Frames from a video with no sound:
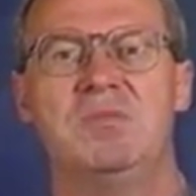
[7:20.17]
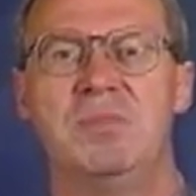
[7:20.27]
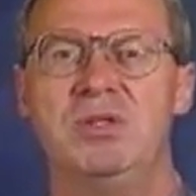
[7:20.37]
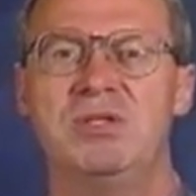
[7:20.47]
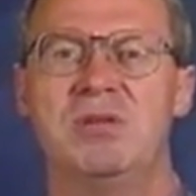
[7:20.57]

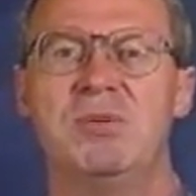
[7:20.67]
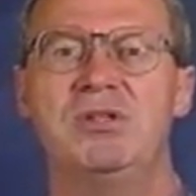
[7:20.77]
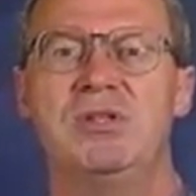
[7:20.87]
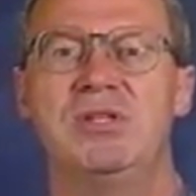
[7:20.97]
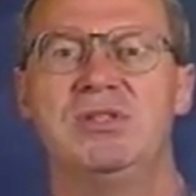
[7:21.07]
Most
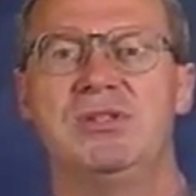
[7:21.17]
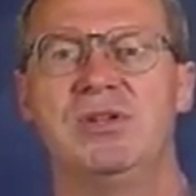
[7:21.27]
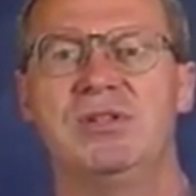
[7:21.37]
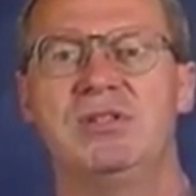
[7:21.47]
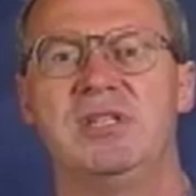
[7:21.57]
commercial
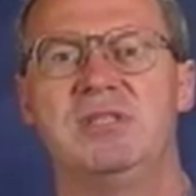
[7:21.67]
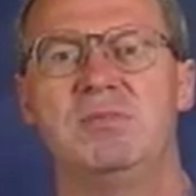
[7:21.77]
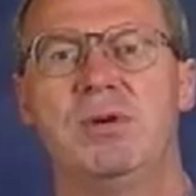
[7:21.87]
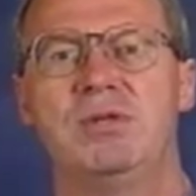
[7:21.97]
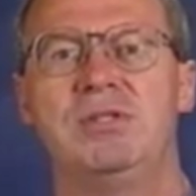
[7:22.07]
insurance is
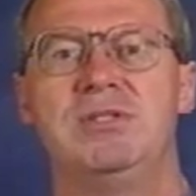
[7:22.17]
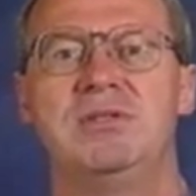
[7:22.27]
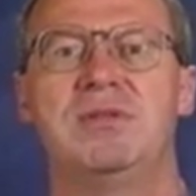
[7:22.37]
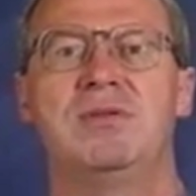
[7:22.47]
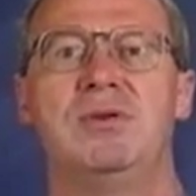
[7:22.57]

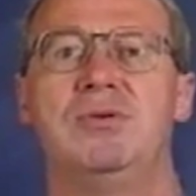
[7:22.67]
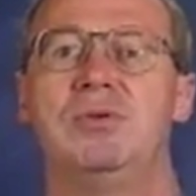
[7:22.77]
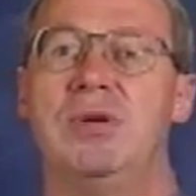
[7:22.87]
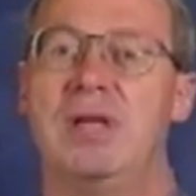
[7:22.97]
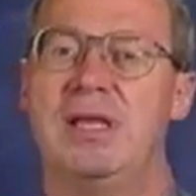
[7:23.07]
purchased
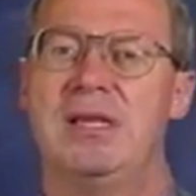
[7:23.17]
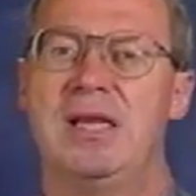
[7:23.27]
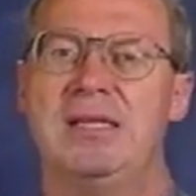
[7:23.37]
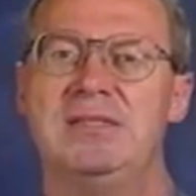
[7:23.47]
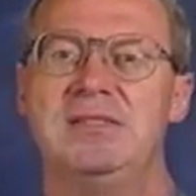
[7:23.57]
through a
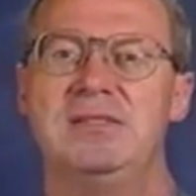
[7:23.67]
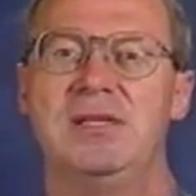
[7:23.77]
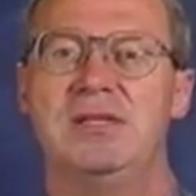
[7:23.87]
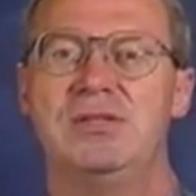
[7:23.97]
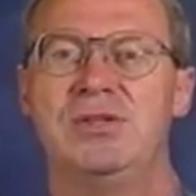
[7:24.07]

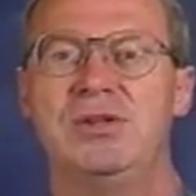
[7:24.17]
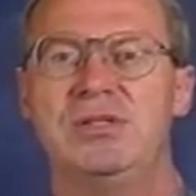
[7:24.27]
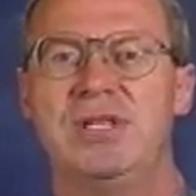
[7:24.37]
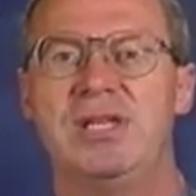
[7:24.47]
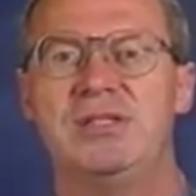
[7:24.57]
licensed
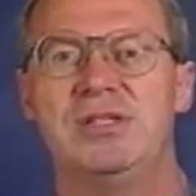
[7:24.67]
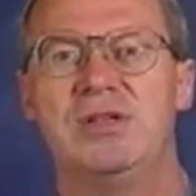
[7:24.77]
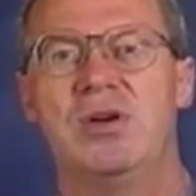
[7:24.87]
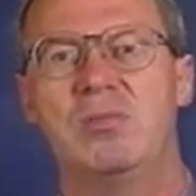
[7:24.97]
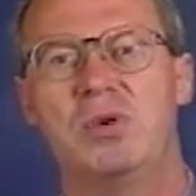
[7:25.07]
insurance
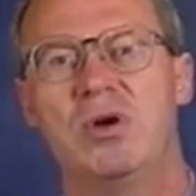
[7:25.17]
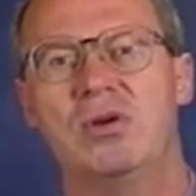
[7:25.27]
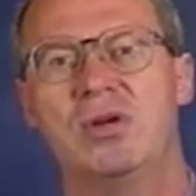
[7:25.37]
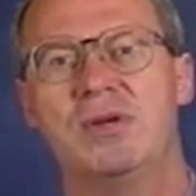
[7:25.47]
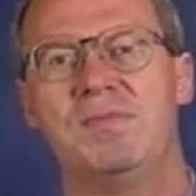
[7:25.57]
agent or
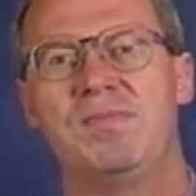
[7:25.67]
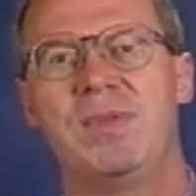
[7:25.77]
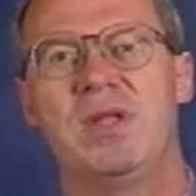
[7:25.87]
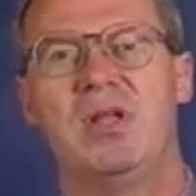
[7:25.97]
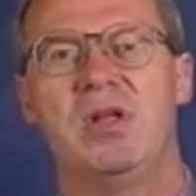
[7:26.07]
broker.
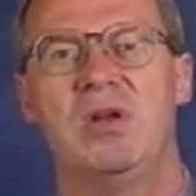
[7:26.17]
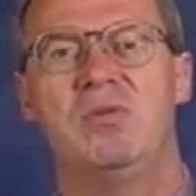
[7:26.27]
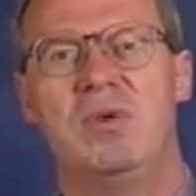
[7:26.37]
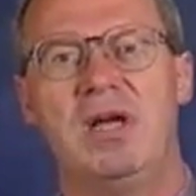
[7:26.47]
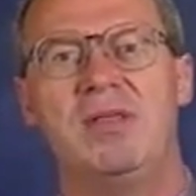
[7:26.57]

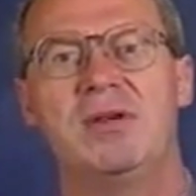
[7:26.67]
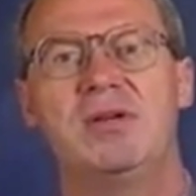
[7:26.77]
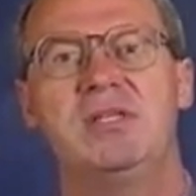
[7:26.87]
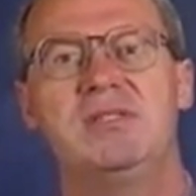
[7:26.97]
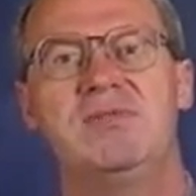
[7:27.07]
While
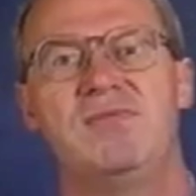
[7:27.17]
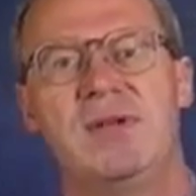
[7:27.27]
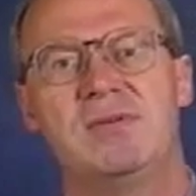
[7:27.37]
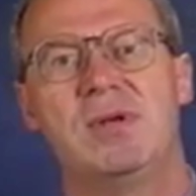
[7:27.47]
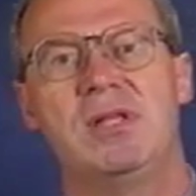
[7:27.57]
there is
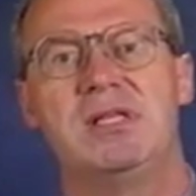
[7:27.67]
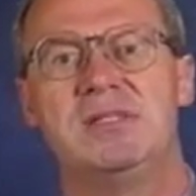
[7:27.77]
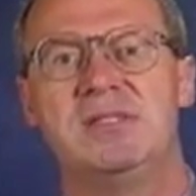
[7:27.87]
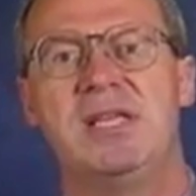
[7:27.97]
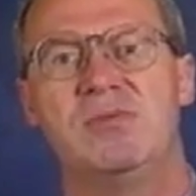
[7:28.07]
federal
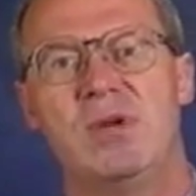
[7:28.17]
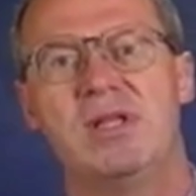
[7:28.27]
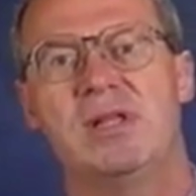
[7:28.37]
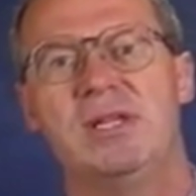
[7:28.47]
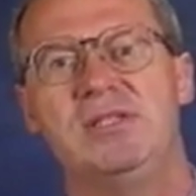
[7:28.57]
and state
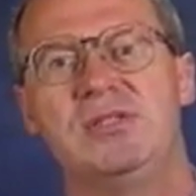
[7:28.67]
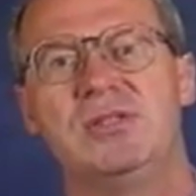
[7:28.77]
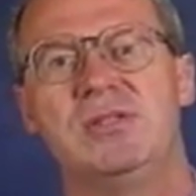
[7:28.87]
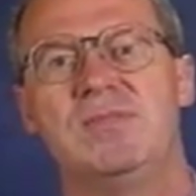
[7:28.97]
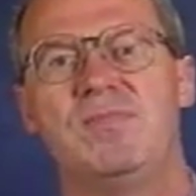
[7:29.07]
regulation